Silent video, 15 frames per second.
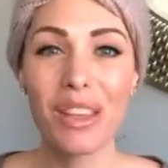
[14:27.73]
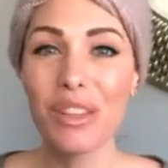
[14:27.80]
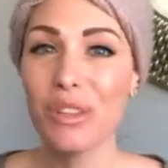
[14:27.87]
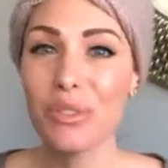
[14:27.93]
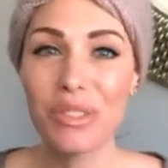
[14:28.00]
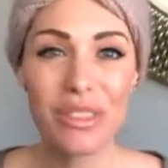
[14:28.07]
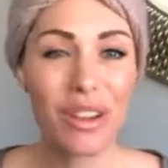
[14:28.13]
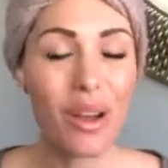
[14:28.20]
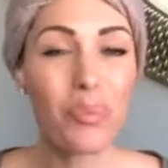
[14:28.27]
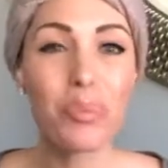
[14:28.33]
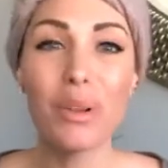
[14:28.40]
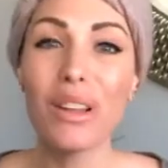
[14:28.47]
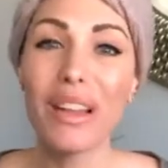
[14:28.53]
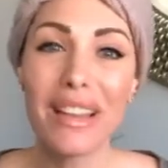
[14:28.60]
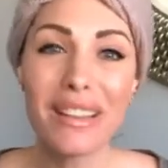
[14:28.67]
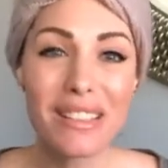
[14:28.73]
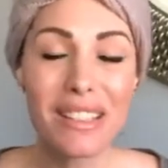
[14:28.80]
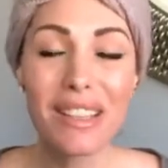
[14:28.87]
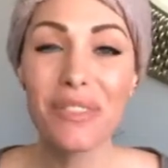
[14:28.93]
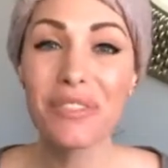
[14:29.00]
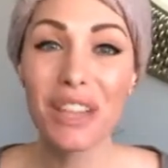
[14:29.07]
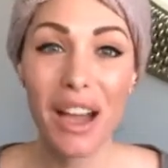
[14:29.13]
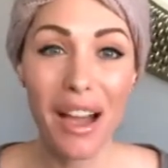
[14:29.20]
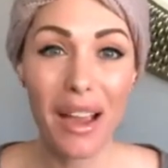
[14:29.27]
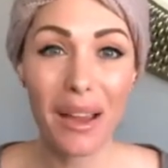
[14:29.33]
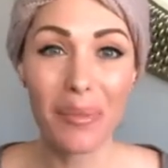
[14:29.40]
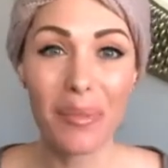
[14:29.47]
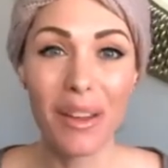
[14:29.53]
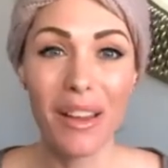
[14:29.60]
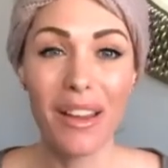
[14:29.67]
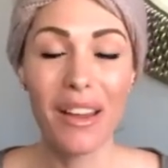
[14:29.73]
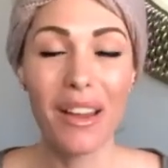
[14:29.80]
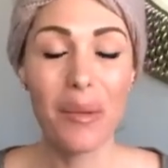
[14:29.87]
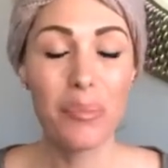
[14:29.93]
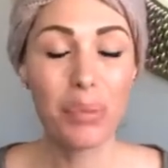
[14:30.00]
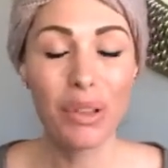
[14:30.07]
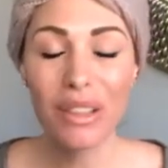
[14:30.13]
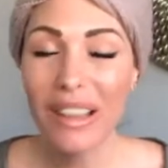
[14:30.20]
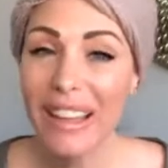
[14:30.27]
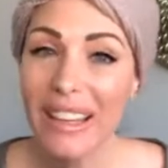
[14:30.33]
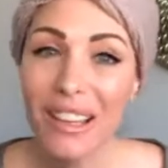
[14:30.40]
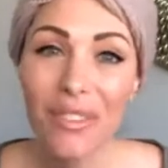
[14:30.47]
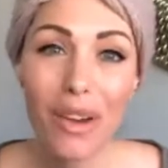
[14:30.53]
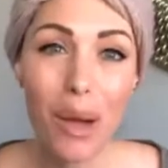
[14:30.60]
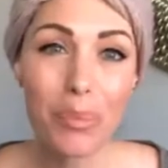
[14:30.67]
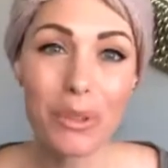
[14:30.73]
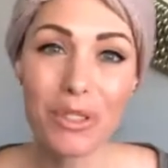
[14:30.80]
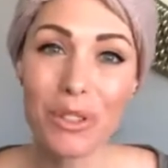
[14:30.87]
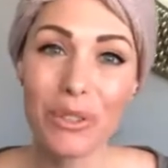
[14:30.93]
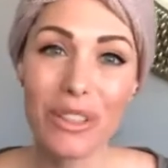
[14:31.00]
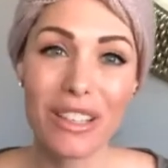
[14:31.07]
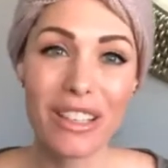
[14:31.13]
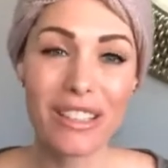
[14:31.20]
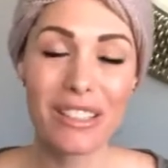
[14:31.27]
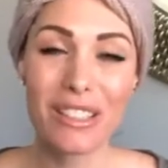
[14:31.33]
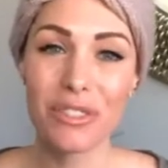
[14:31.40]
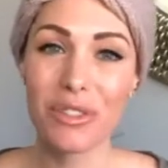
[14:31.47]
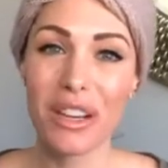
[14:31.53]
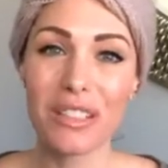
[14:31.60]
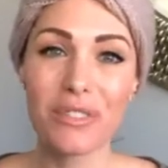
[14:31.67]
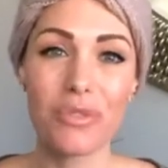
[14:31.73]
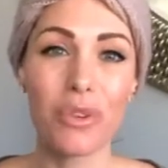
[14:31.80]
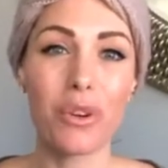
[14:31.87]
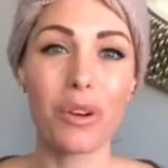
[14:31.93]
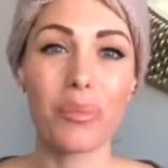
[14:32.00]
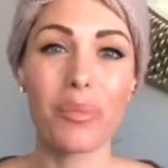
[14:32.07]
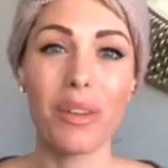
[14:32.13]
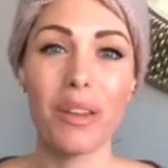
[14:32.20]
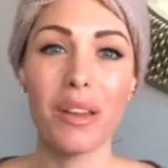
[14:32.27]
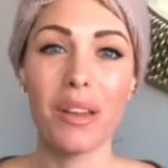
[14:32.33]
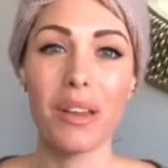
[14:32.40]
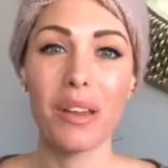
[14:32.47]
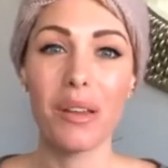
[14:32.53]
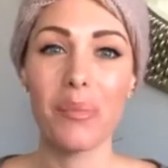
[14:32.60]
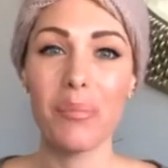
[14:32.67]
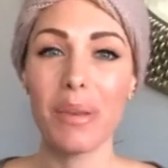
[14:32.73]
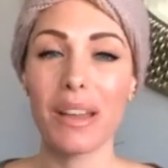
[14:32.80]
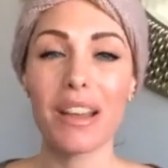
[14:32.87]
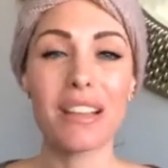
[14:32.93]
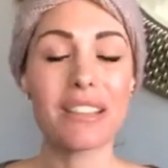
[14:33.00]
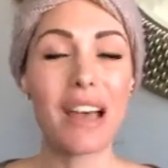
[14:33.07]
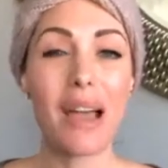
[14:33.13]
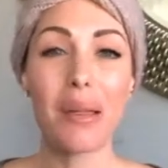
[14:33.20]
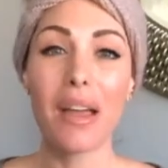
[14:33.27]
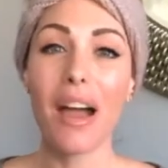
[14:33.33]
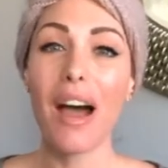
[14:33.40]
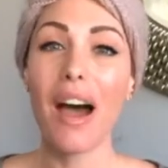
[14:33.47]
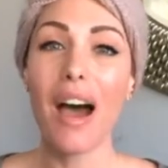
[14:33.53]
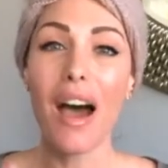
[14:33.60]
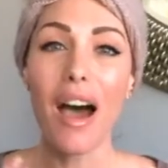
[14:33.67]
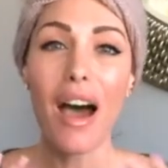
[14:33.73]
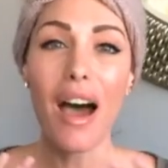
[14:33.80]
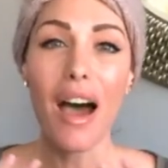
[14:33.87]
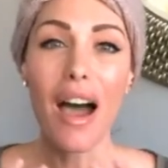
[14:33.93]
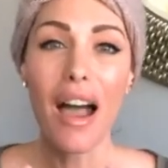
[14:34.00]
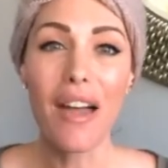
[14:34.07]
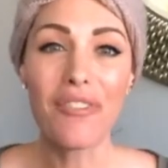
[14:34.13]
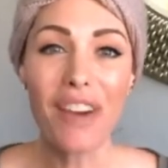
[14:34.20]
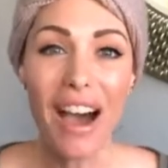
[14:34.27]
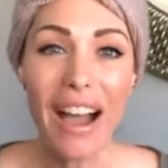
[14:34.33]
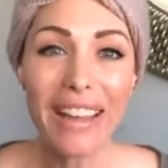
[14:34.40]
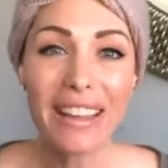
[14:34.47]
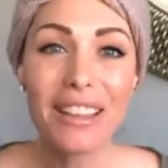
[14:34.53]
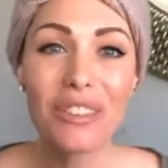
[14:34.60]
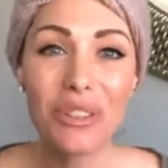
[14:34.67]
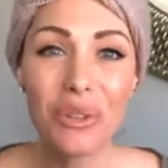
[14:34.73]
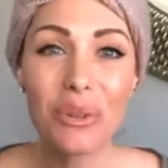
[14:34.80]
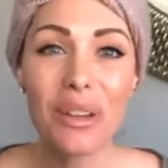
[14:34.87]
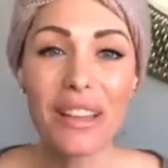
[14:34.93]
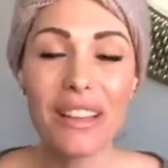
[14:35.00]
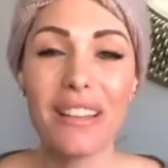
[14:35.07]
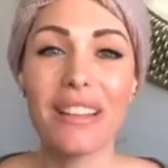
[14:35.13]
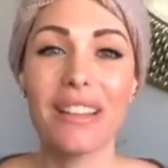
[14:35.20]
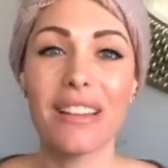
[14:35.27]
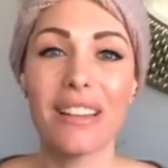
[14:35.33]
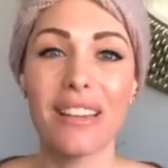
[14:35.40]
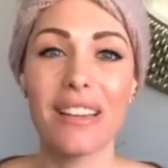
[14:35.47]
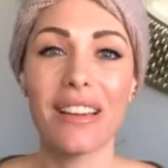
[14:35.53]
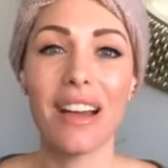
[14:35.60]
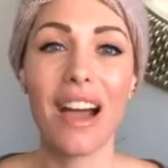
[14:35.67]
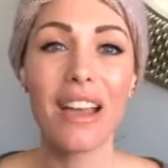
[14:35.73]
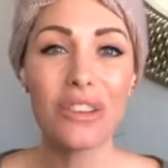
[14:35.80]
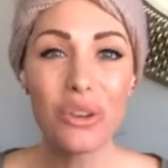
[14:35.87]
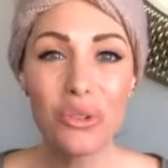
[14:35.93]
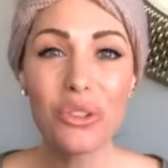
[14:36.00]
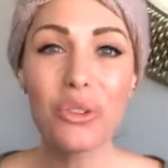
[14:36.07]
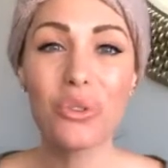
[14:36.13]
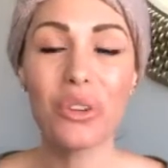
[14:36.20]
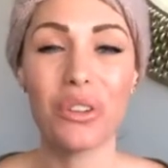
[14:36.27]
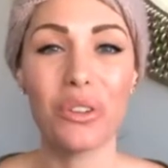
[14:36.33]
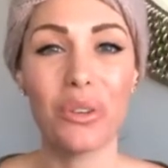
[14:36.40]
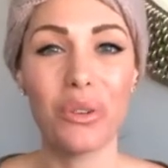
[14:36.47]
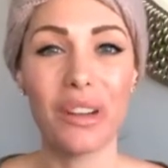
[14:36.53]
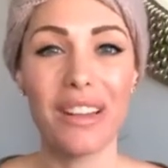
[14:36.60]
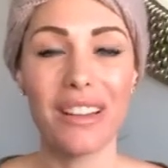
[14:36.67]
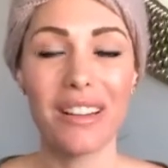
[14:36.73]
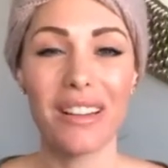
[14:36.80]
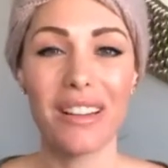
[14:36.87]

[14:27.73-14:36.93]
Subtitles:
You still have plenty of time, plenty of opportunities to transform, because if I can do it, I know you can do it.